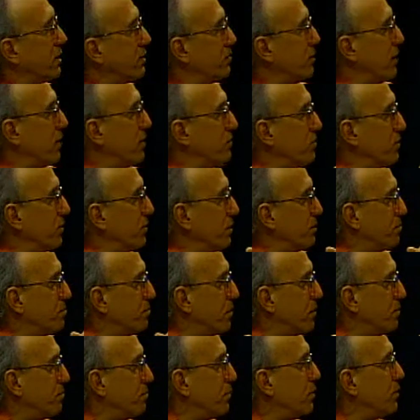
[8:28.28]
about were the
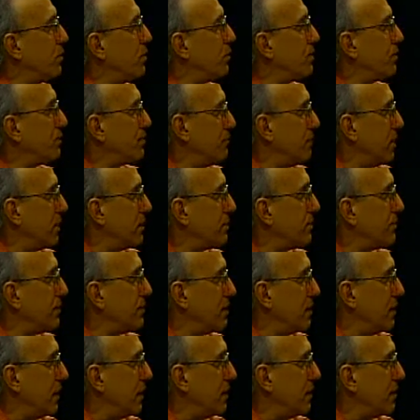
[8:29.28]
yeah. Buddhist monks
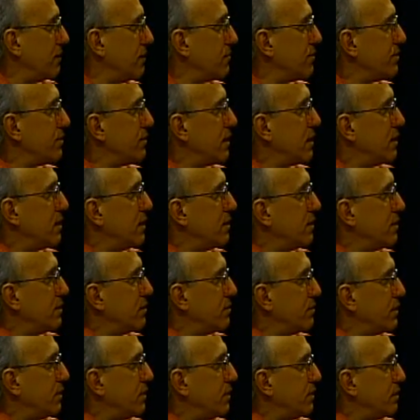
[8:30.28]
and nuns.
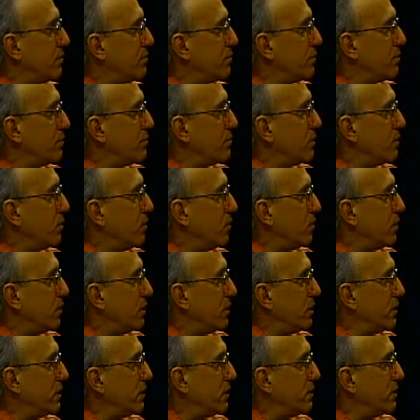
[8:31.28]
Uh, from an
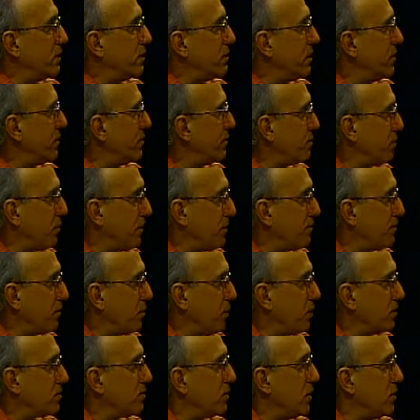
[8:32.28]
order that does peace
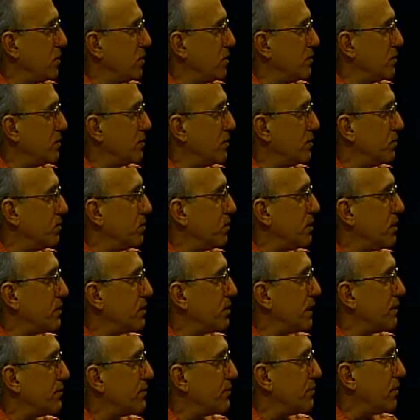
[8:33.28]
walks all over the world.
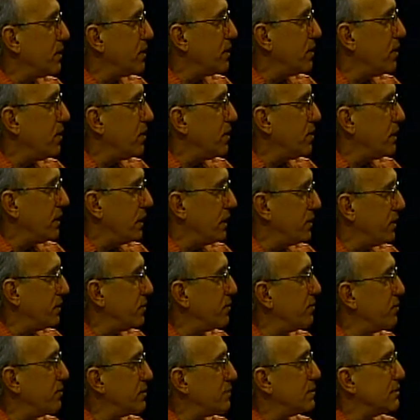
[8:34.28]
That's really yeah. all they
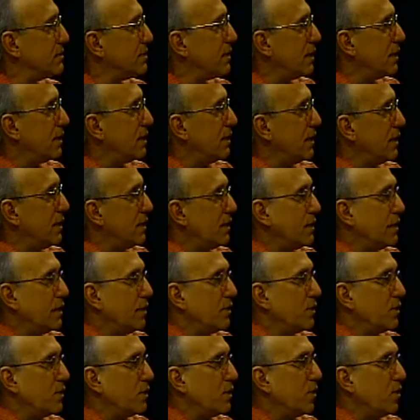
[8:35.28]
do. Is, uh,
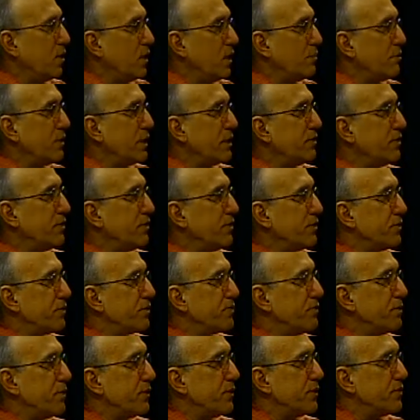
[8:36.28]
Nicole, how about your
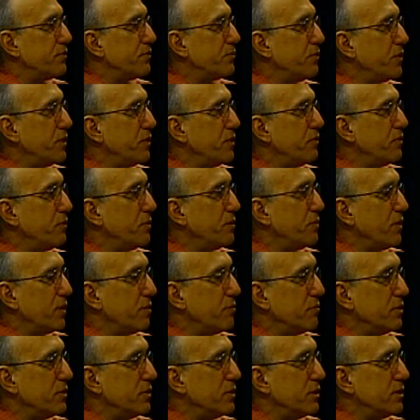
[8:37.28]
experience? What do you
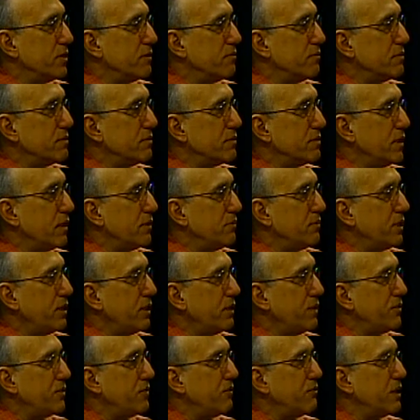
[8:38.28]
remember, and what
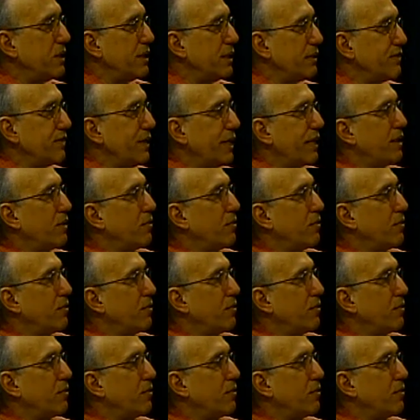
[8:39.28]
did you really take